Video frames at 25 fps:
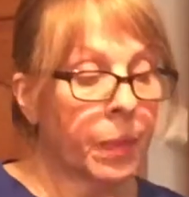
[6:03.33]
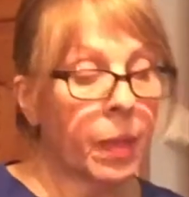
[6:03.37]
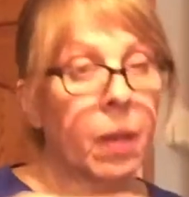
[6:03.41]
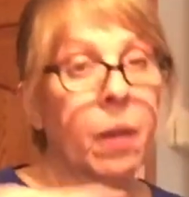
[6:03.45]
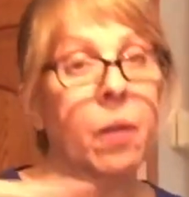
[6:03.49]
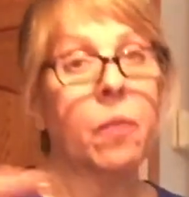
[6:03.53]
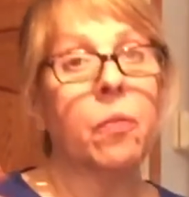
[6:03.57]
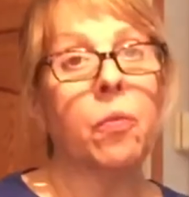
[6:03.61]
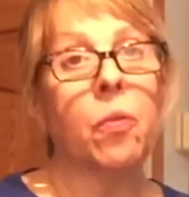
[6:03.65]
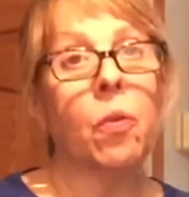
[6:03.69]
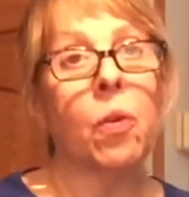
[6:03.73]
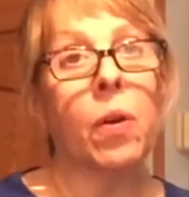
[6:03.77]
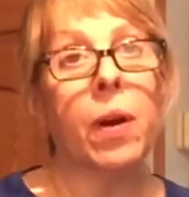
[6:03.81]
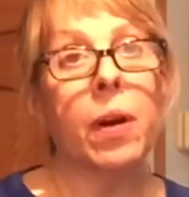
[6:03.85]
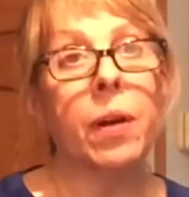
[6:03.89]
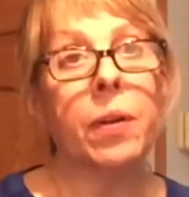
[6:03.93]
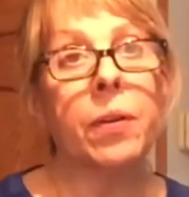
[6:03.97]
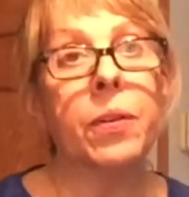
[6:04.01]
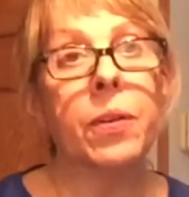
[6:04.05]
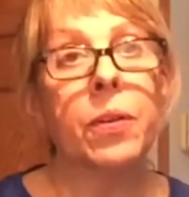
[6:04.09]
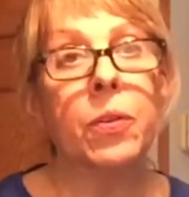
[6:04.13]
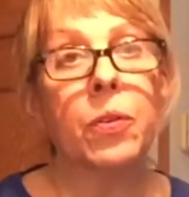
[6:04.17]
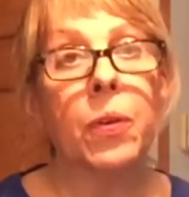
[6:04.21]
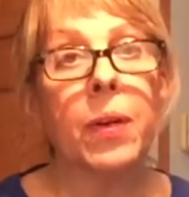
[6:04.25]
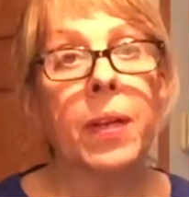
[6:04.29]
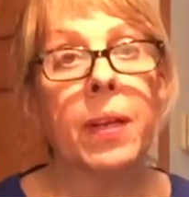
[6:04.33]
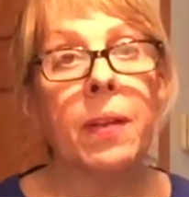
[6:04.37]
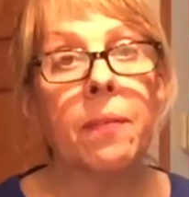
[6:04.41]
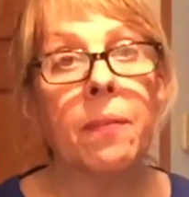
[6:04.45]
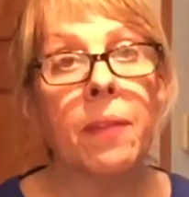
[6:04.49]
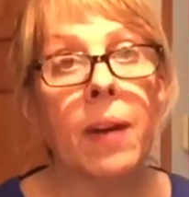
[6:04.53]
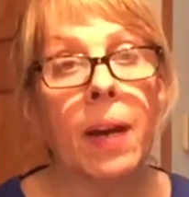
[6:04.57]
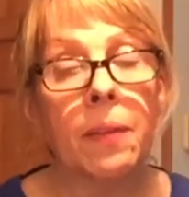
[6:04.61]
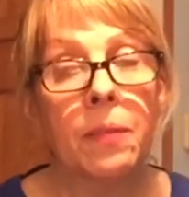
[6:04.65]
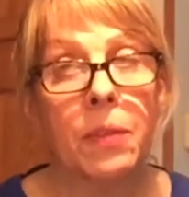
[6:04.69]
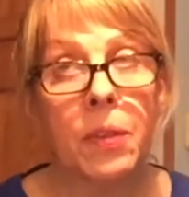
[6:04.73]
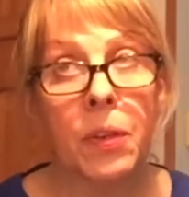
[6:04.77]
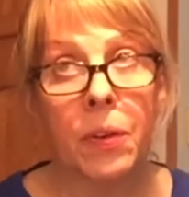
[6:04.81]
a
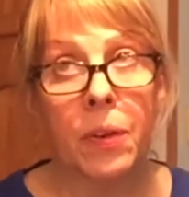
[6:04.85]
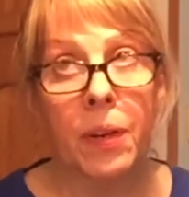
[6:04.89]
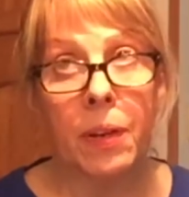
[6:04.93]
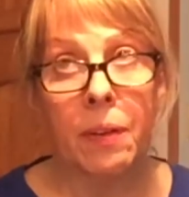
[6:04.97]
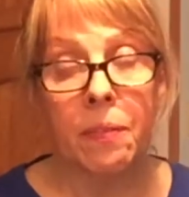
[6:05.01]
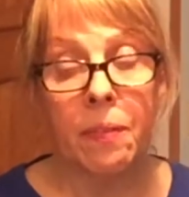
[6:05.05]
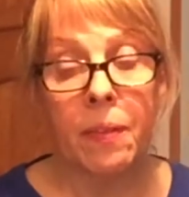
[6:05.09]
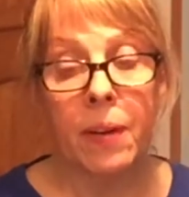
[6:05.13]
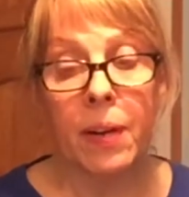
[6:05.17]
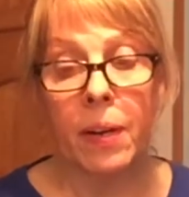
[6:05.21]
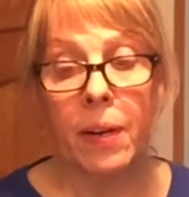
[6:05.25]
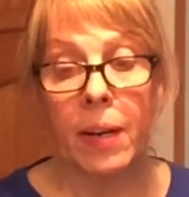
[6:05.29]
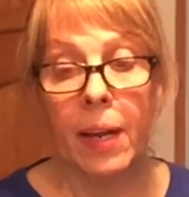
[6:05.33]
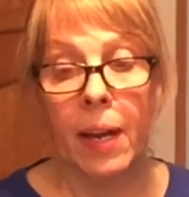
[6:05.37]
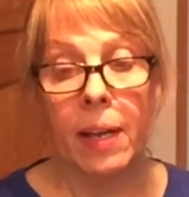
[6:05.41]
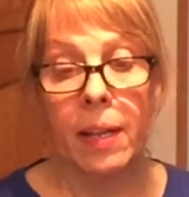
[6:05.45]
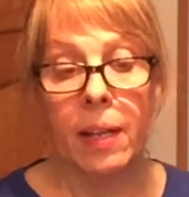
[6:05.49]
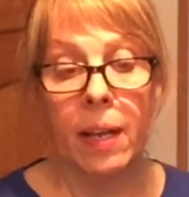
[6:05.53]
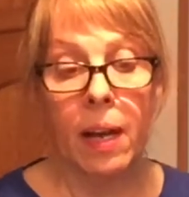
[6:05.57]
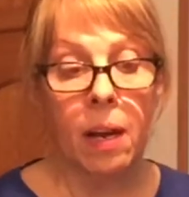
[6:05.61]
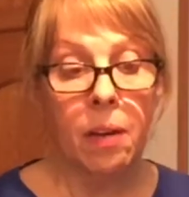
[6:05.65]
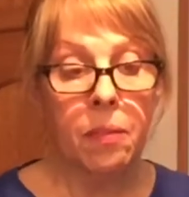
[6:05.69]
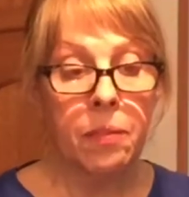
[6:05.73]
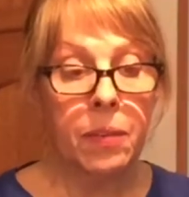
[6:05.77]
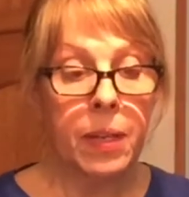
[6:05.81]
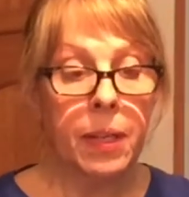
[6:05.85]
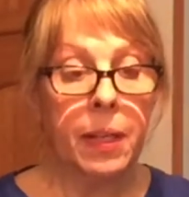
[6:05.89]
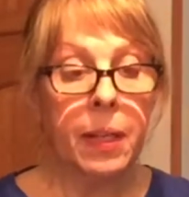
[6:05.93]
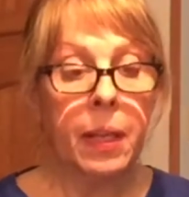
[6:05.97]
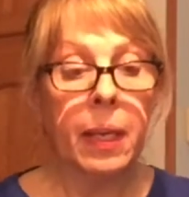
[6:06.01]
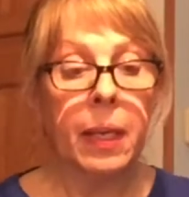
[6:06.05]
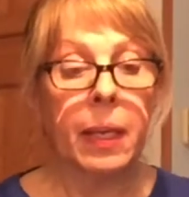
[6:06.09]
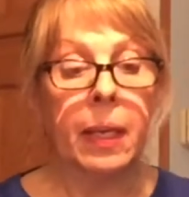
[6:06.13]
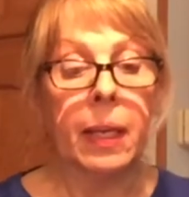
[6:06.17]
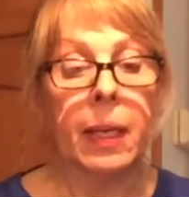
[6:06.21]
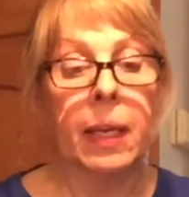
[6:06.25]
425-degree Fahrenheit oven,